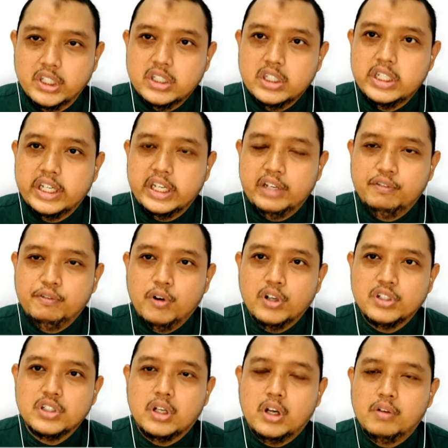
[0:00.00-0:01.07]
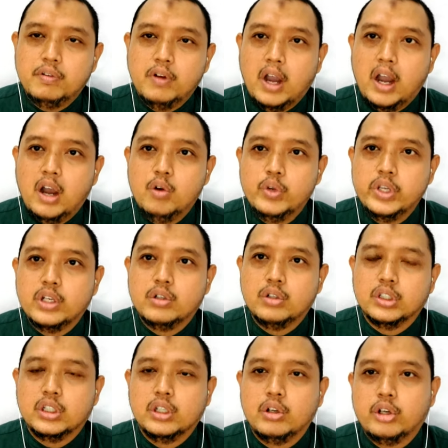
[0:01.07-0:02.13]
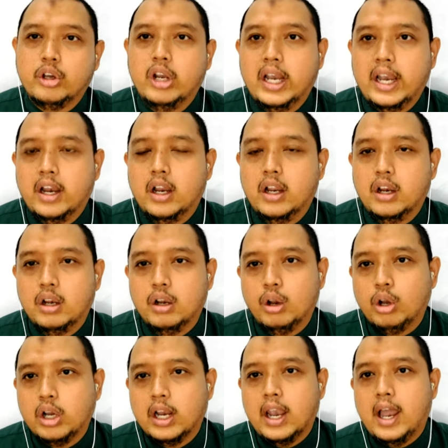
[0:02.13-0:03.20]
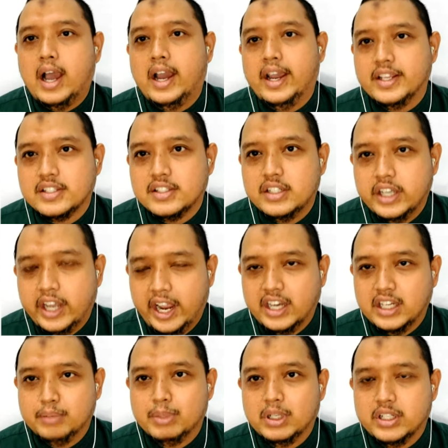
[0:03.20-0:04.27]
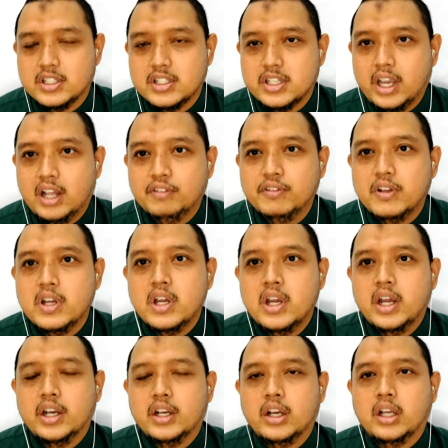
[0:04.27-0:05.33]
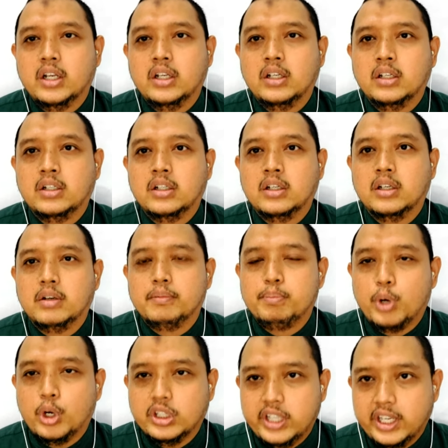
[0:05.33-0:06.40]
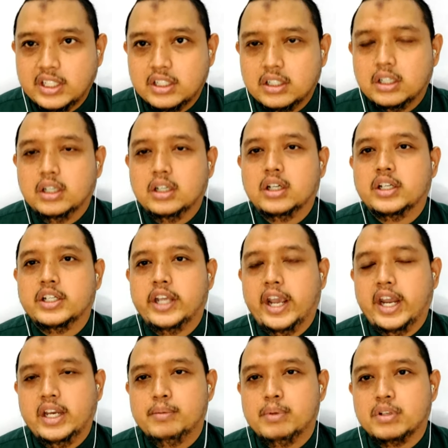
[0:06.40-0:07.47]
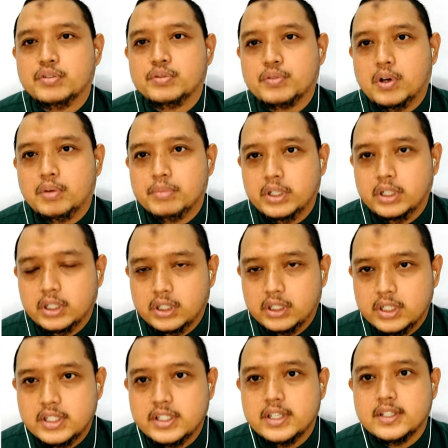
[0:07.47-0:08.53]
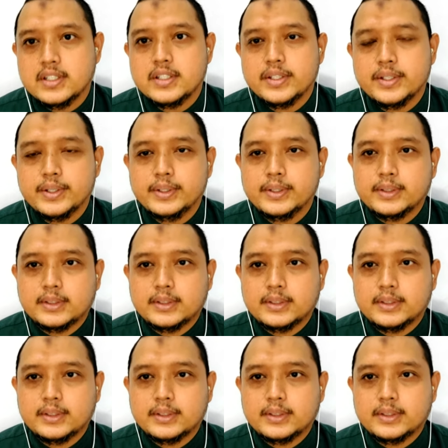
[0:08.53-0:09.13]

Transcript: this is the efforts of how we could localize the animal itself, non-protect the animals from the disease.